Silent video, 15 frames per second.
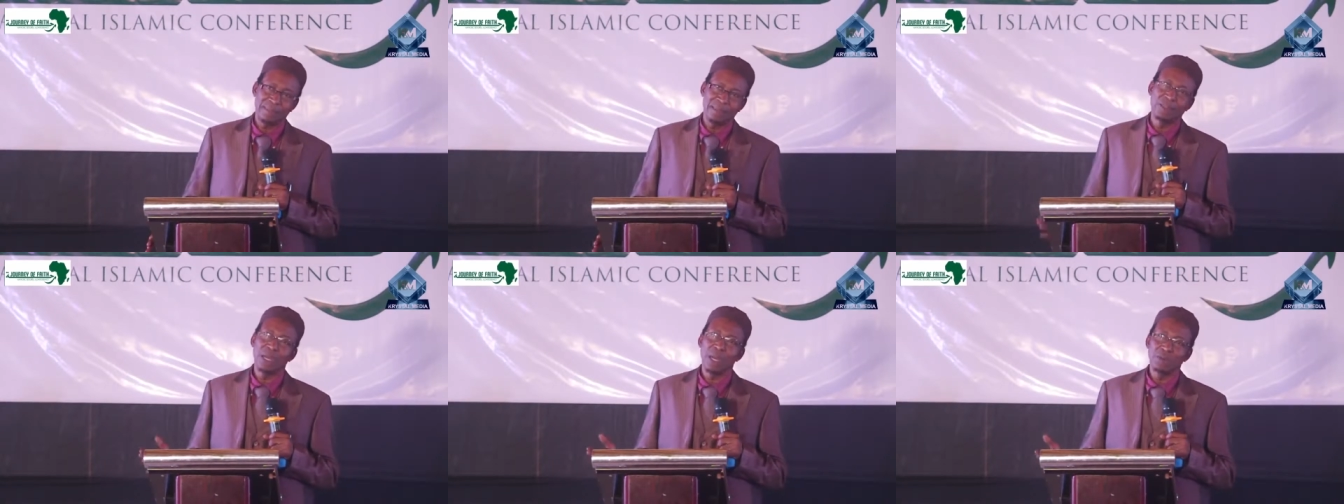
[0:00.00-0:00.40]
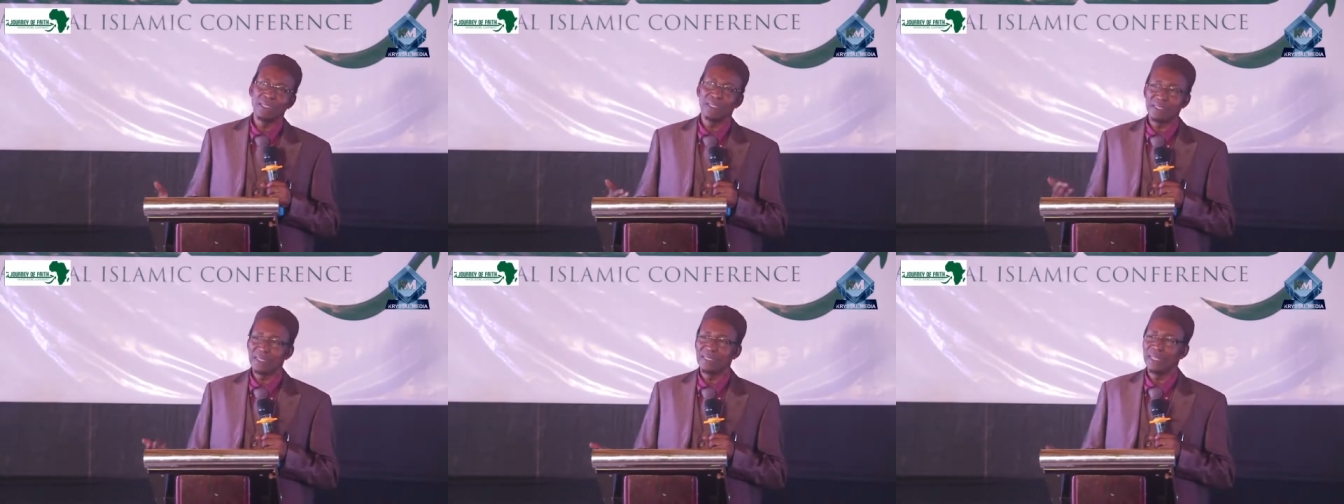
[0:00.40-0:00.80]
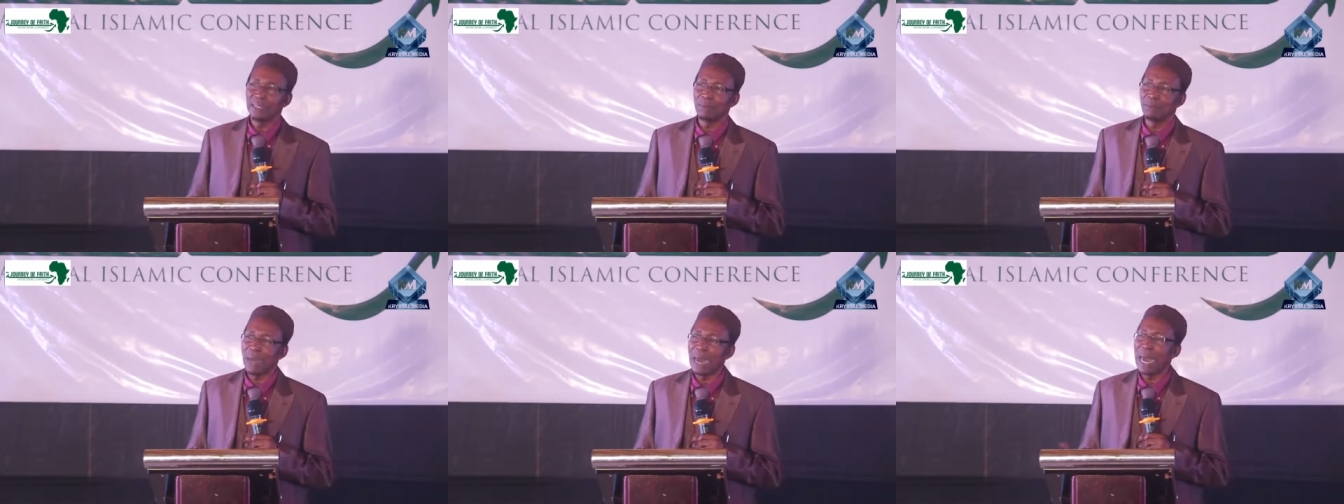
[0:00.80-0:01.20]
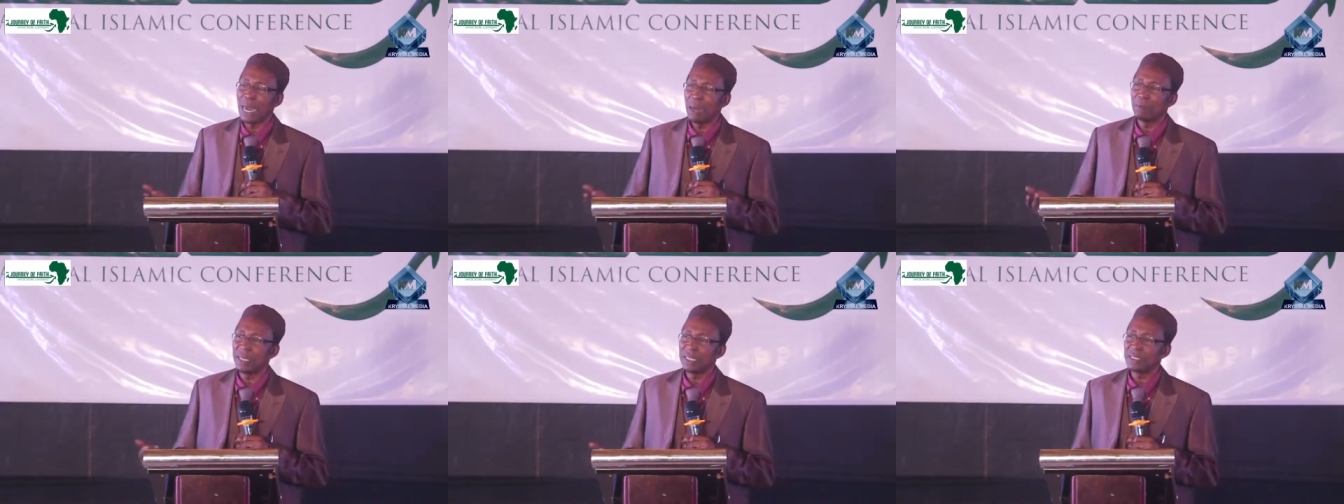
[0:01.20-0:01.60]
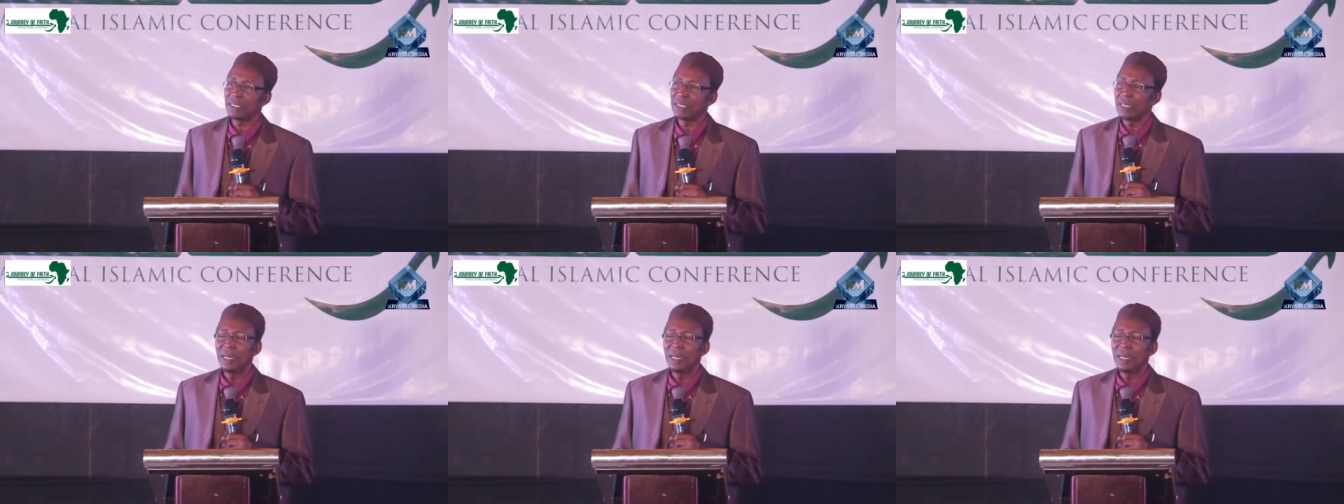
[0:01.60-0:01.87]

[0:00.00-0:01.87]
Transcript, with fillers: You know how they say that, Muhammad.